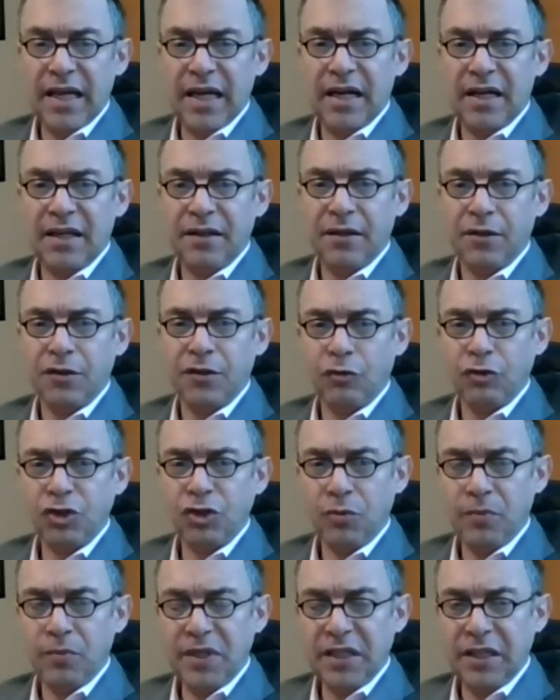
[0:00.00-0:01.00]
And
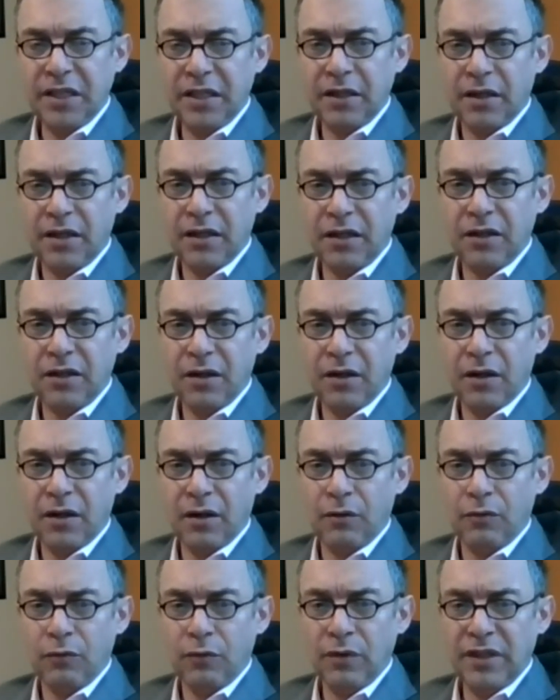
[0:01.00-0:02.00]
social media
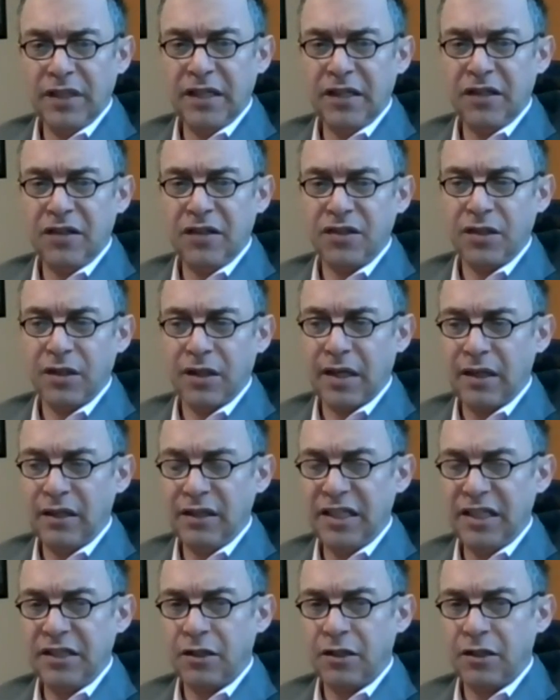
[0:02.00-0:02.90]
can